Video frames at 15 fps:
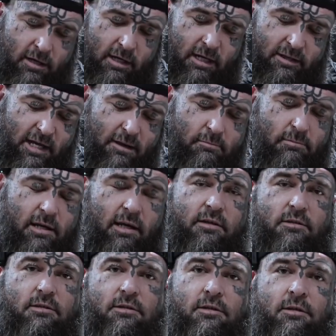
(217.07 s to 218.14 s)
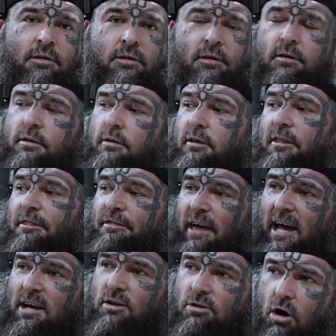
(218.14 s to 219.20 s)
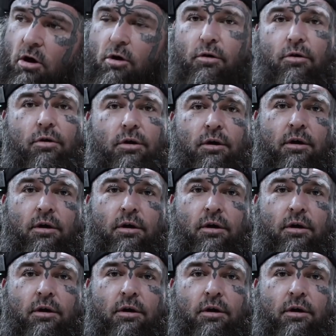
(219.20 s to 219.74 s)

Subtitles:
And that means that they know